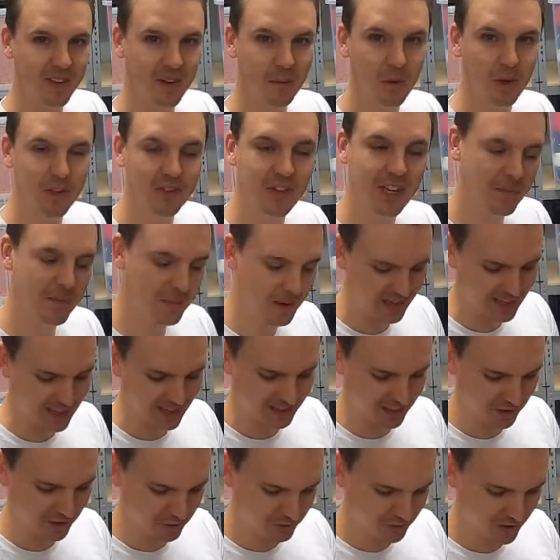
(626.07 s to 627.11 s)
and watching it back, I
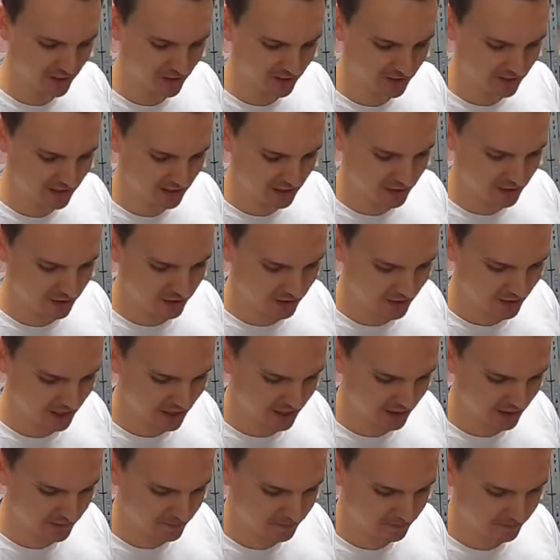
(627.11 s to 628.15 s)
don't think so.
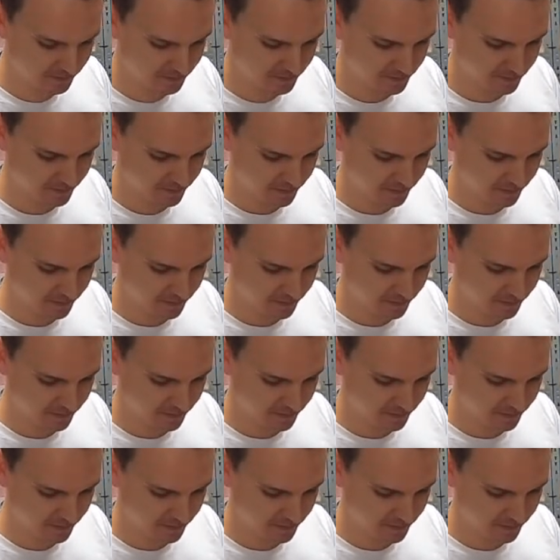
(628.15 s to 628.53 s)
Because